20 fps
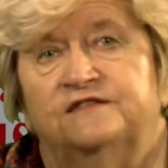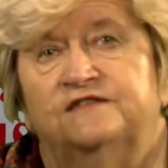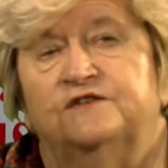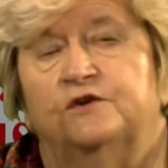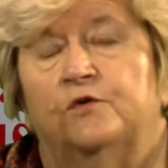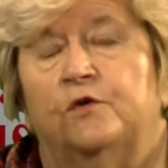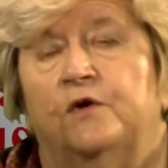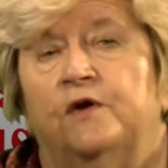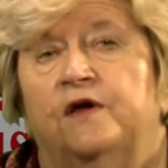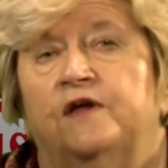
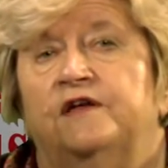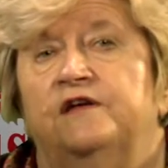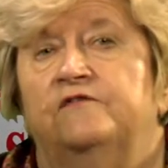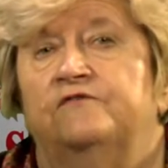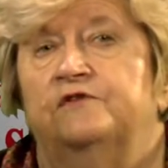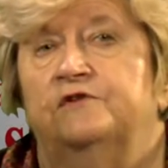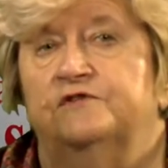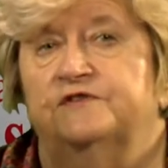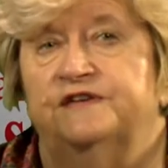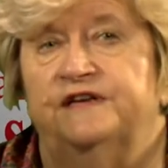So if
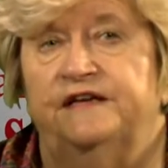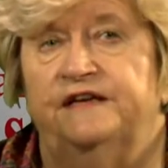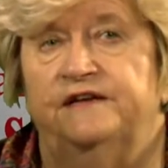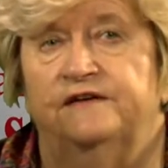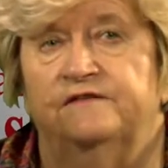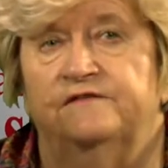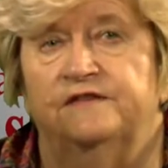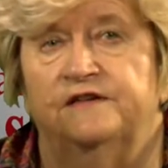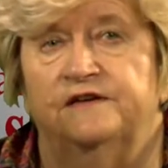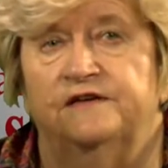there's any
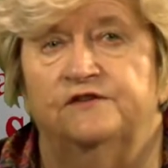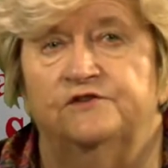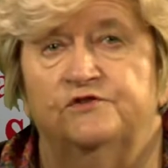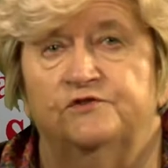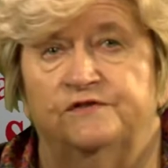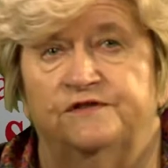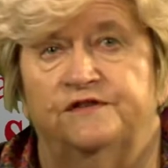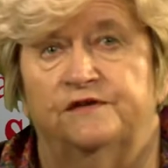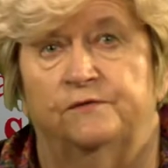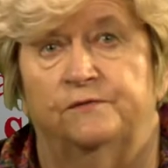of the
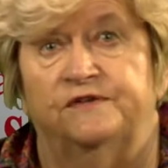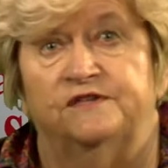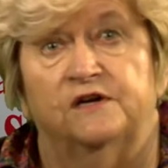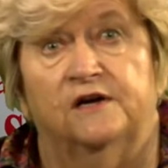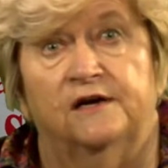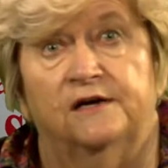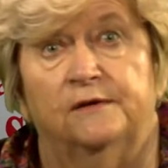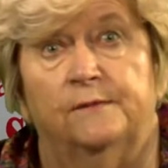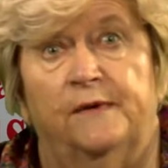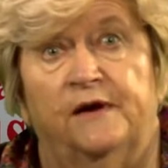issues that we
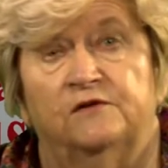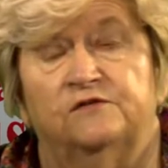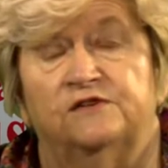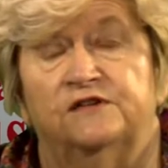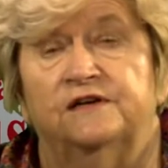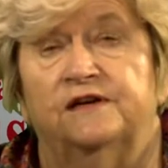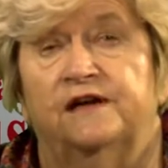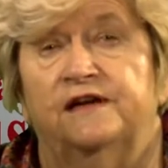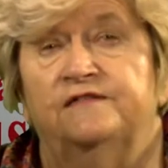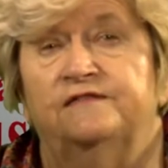talk about
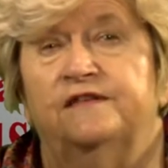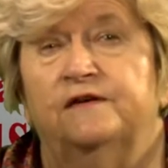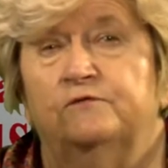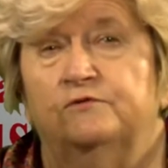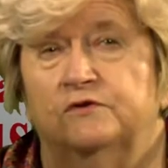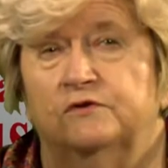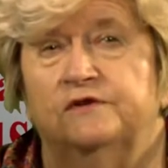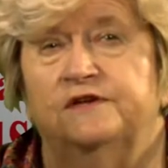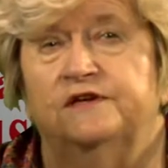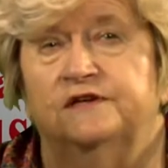tonight that
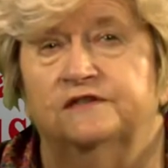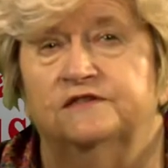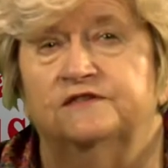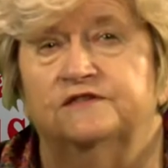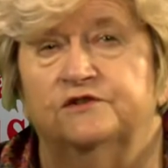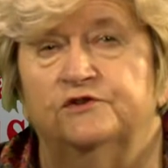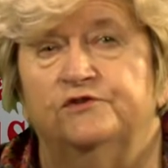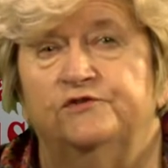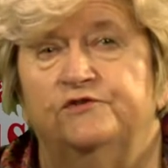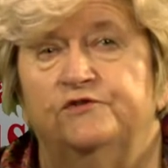really
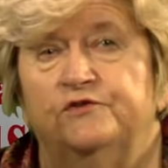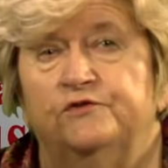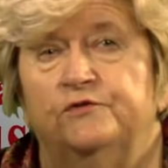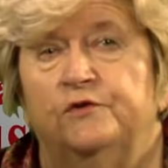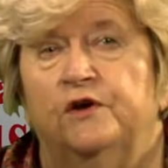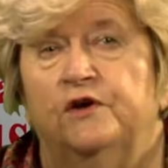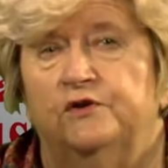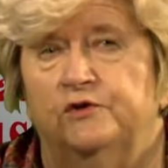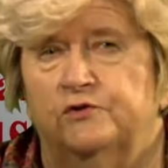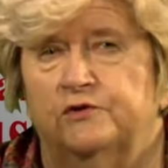concern you,
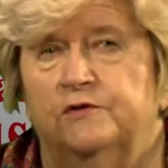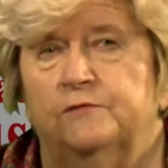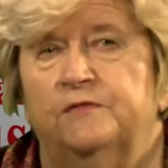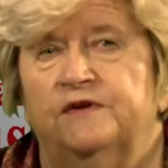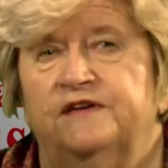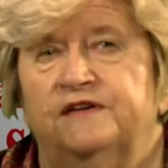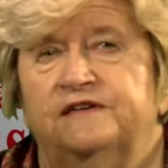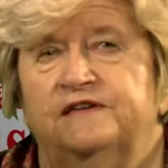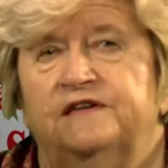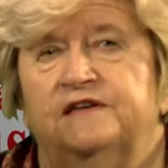you can
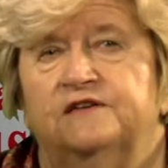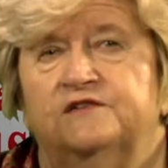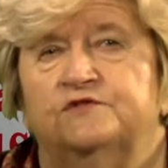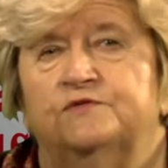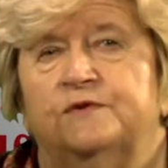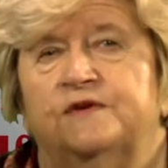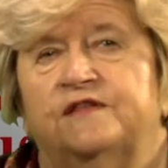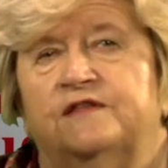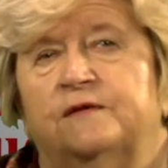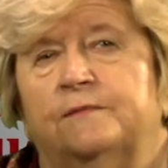be in touch
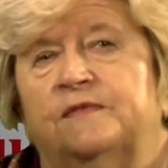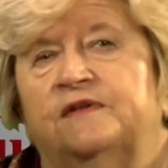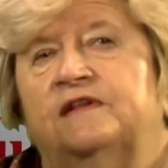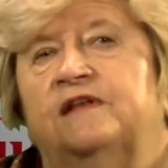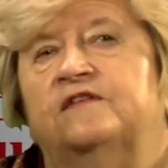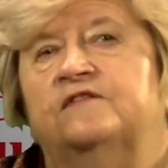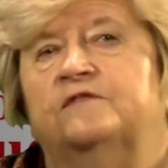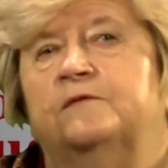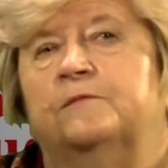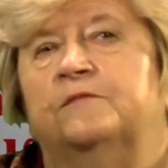with them and
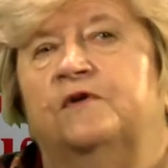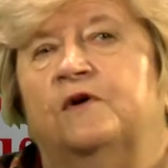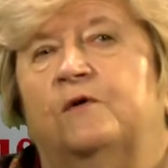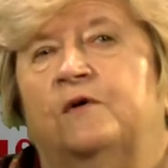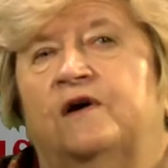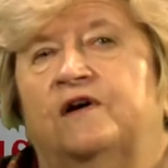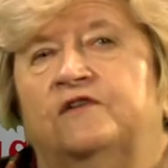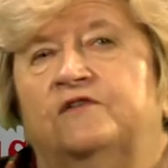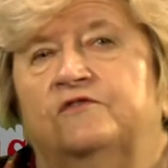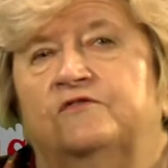let them know
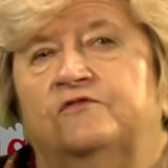how you